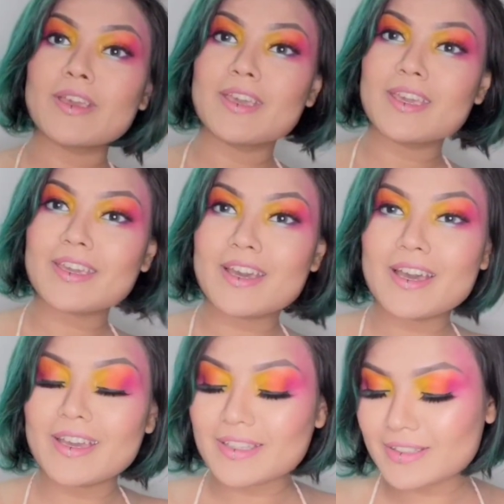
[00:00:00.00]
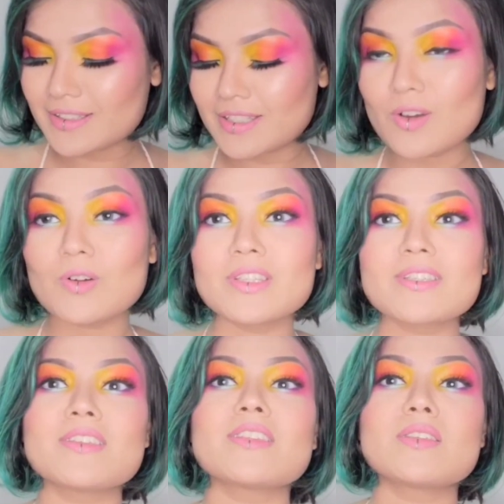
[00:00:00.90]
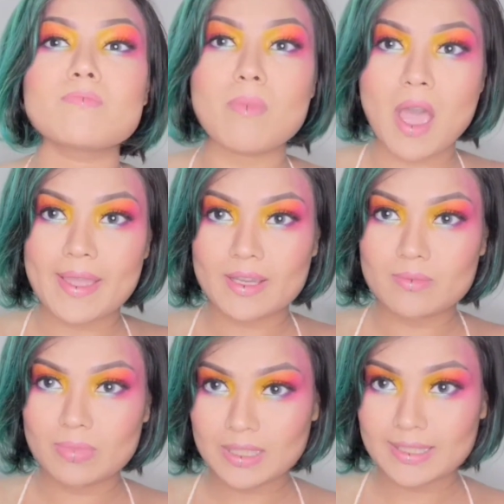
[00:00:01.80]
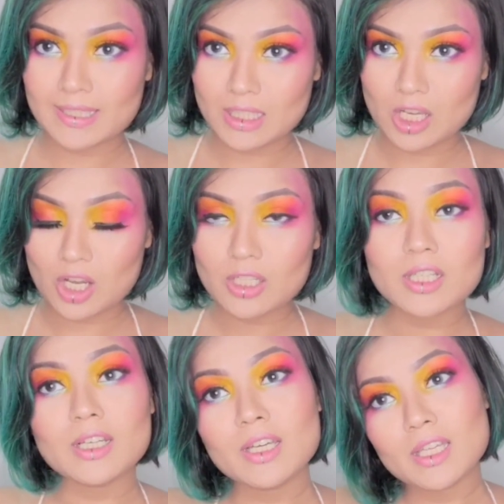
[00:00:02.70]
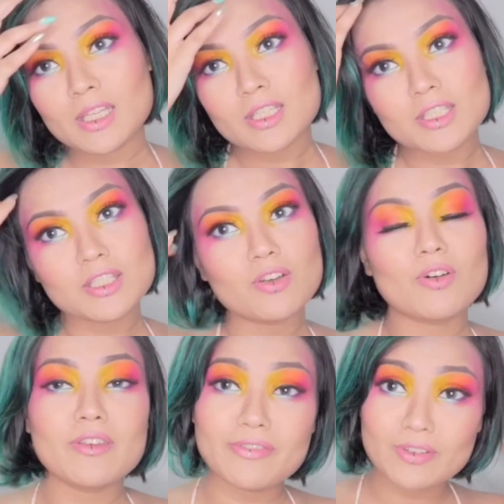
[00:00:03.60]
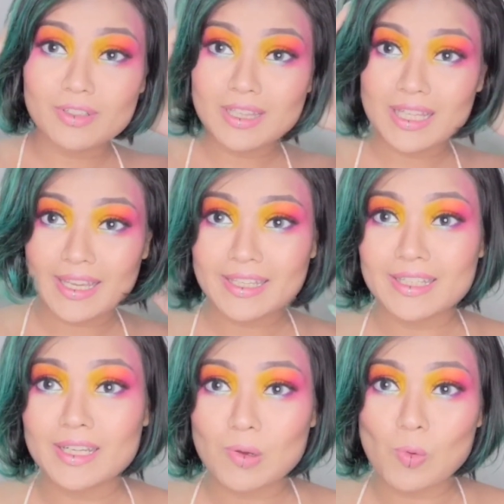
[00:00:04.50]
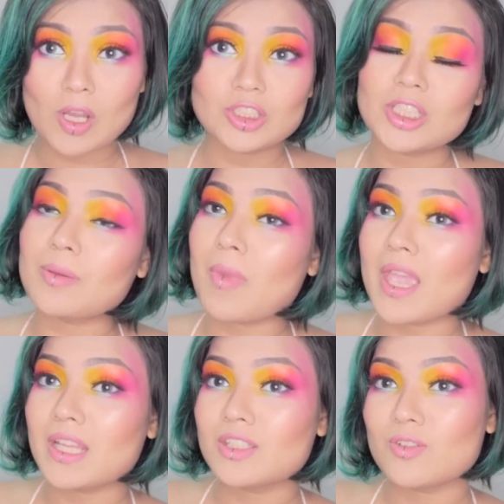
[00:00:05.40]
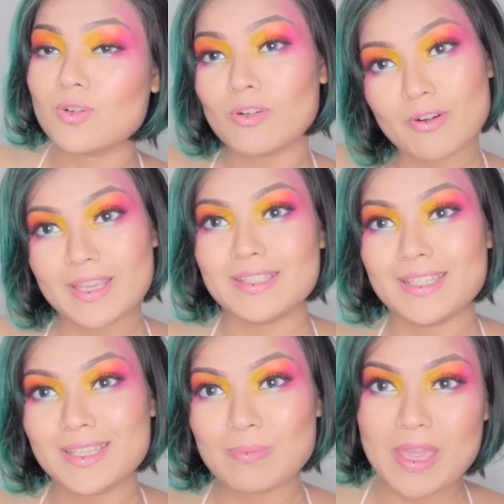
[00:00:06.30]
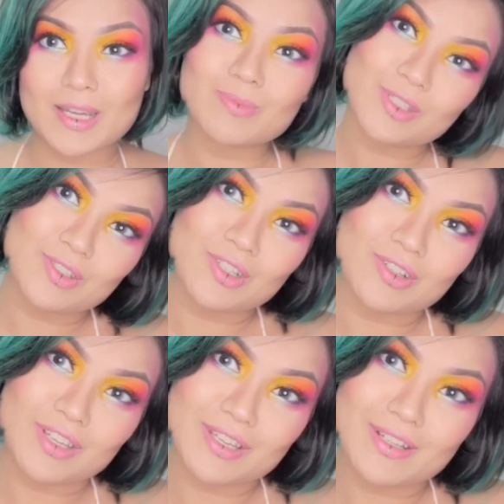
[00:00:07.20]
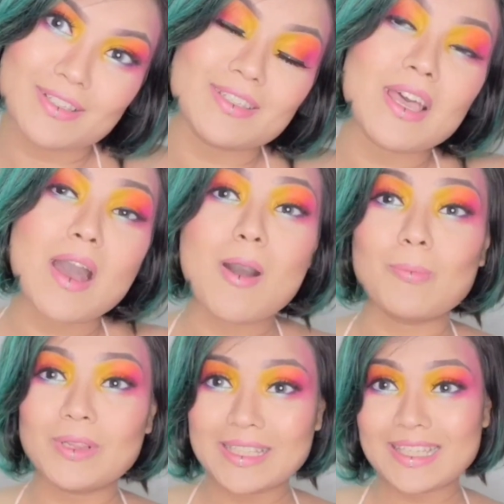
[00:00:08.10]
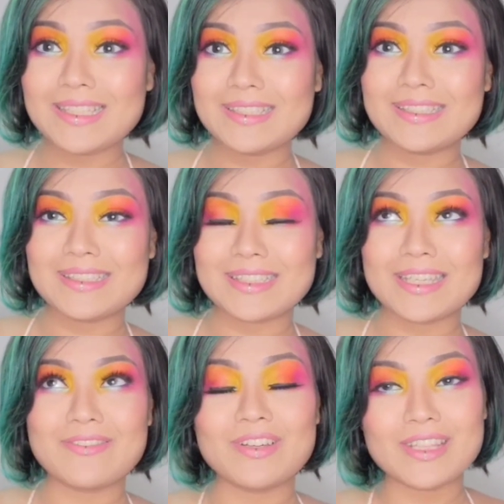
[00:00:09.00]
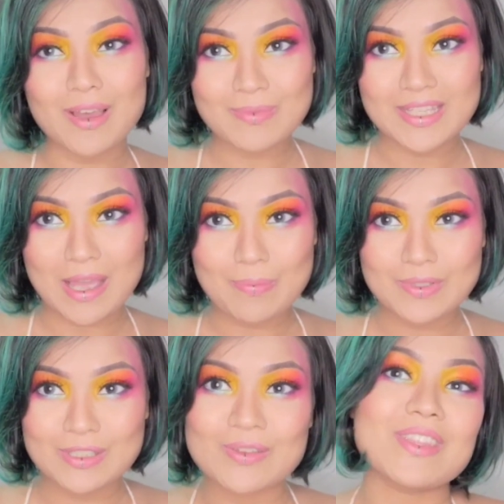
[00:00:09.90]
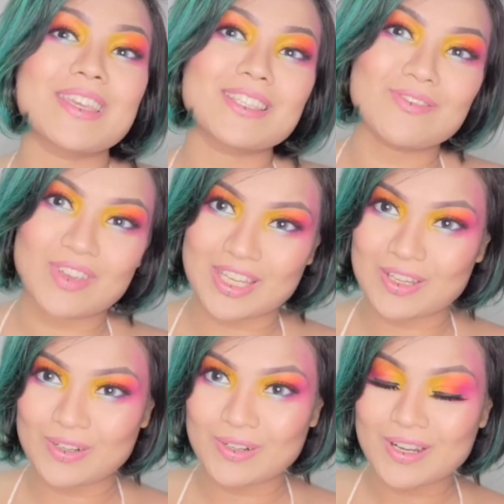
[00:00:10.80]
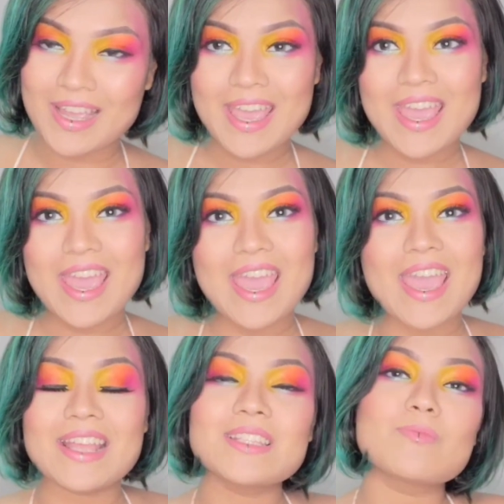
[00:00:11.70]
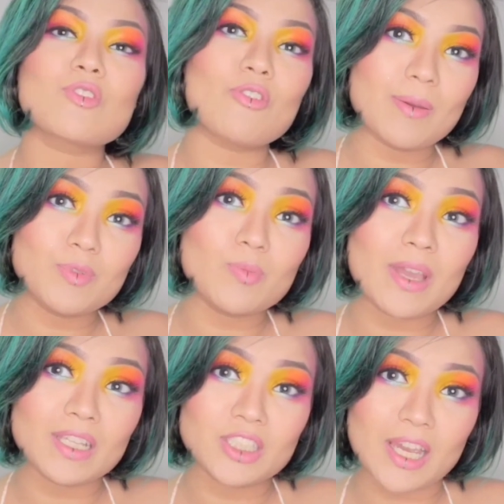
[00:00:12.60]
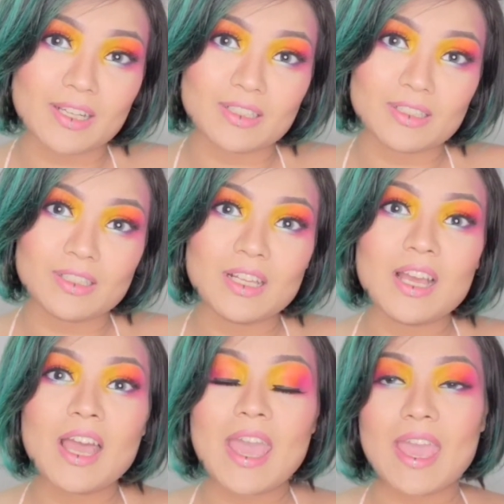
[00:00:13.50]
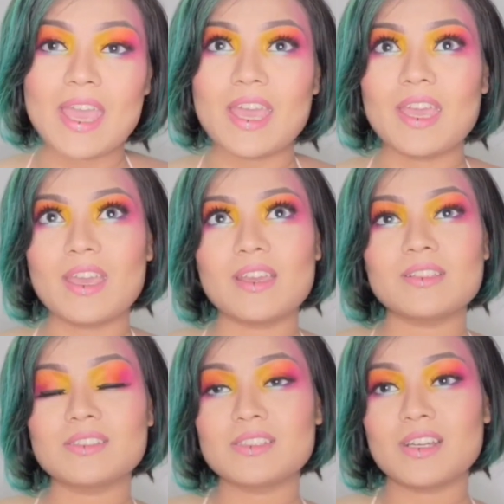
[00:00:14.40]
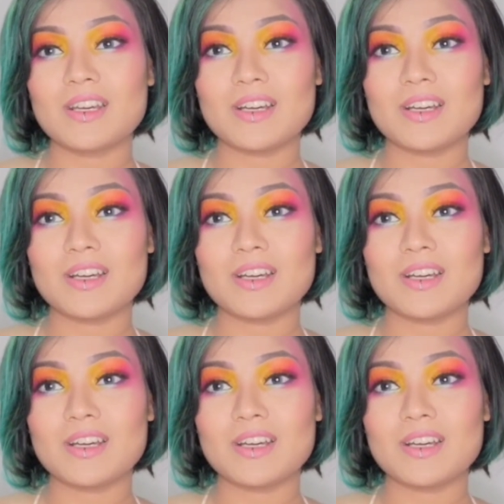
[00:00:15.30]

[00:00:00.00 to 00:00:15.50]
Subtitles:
Hey guys, so this is my complete look. So if you like watching me do crazy makeup tutorials, please give a thumbs up to this video and subscribe to my channel, and